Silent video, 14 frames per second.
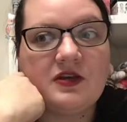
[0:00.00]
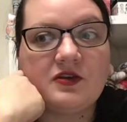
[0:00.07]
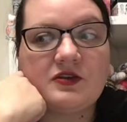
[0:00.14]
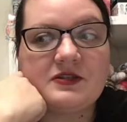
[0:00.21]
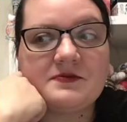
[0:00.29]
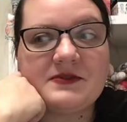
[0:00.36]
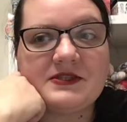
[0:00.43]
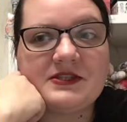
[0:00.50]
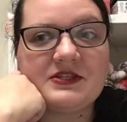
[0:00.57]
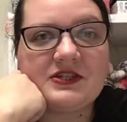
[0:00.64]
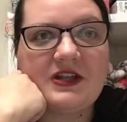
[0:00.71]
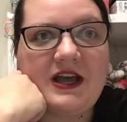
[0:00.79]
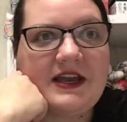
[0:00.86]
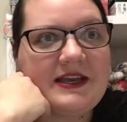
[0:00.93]
Christmas in
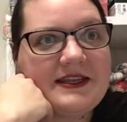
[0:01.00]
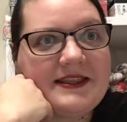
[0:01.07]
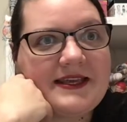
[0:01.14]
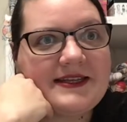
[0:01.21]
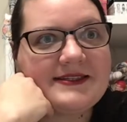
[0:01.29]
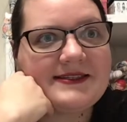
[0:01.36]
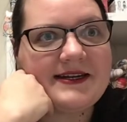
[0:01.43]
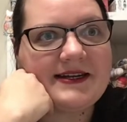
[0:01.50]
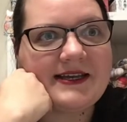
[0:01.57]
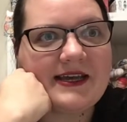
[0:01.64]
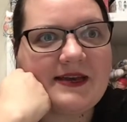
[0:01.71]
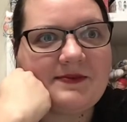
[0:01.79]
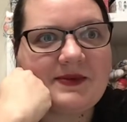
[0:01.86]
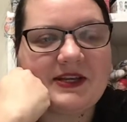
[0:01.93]
July, and that's not
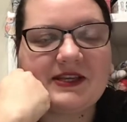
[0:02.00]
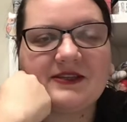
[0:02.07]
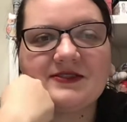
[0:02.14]
happening.